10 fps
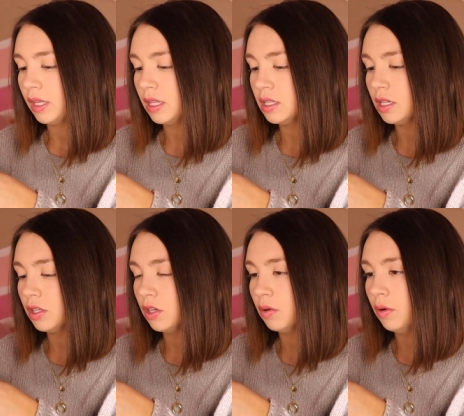
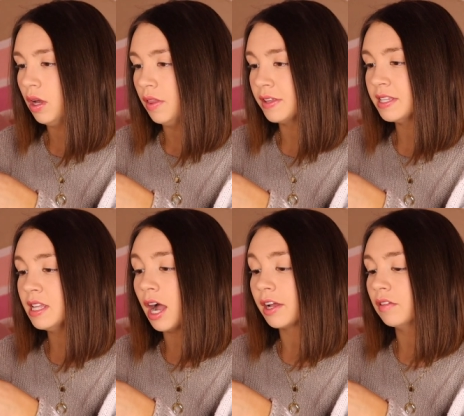Continue. This is
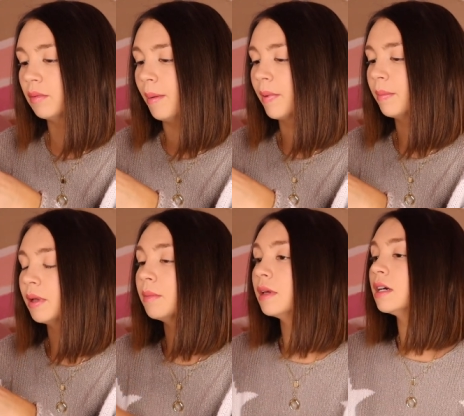not gonna remember
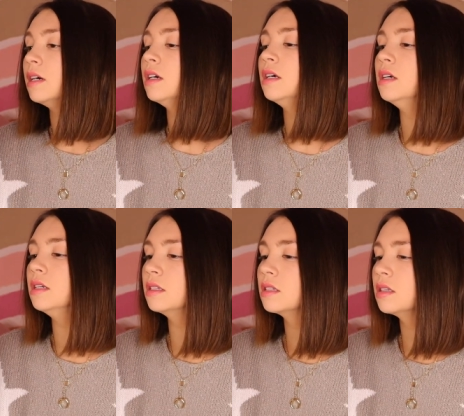me
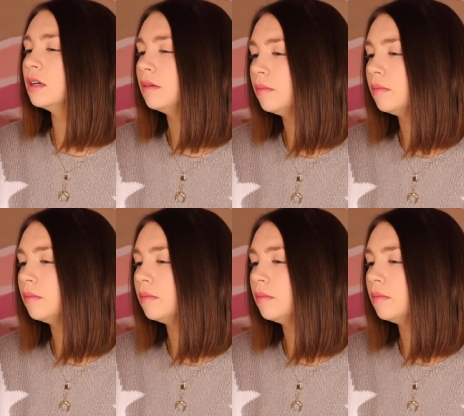because